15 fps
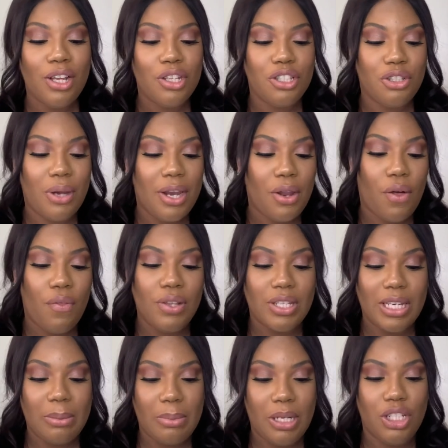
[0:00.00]
So I know this is
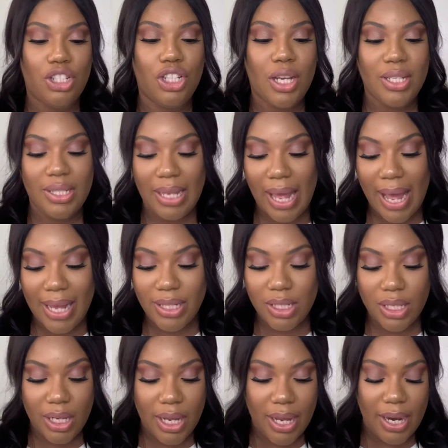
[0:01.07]
going to be just as
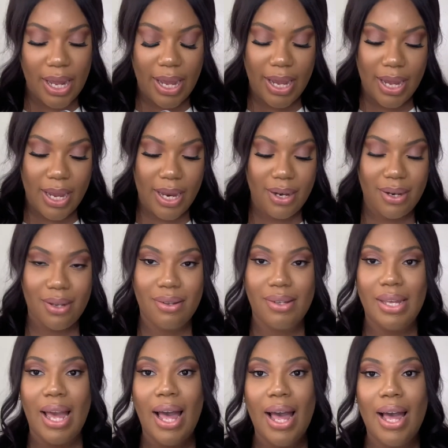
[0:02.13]
good. And
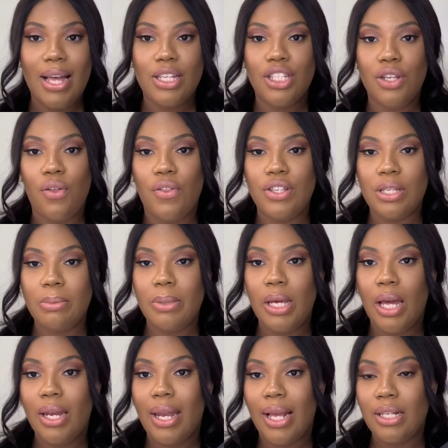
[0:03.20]
yeah, so this is going to be
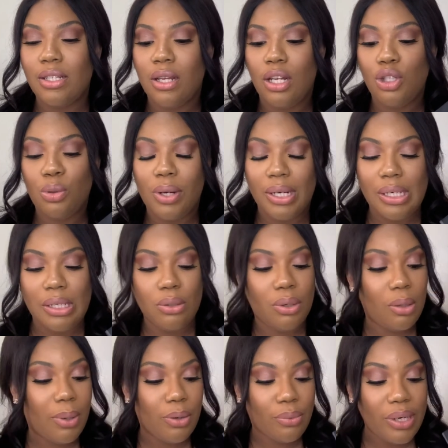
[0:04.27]
a nice
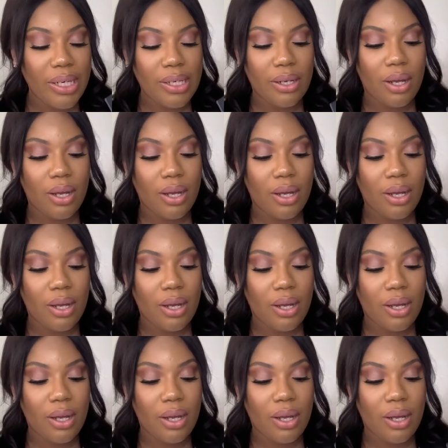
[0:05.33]
2021 read.